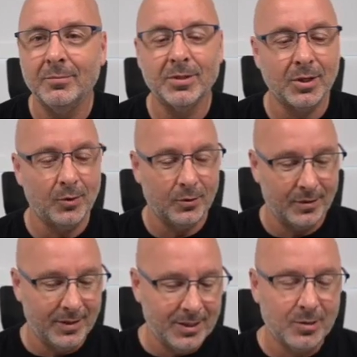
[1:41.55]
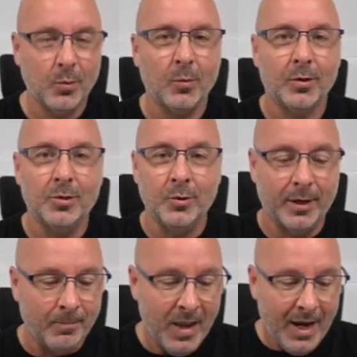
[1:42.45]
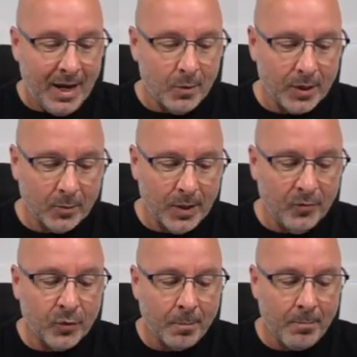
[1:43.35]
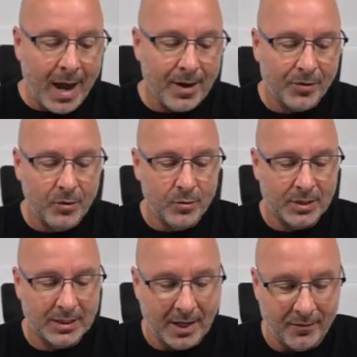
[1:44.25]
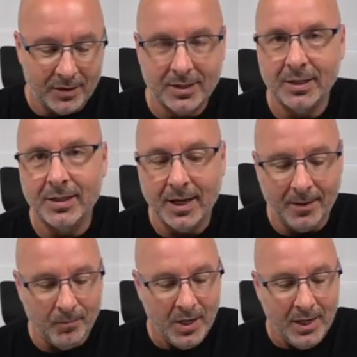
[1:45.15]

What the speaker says: So this is what we're doing. And we're going to read from Matthew 7 today.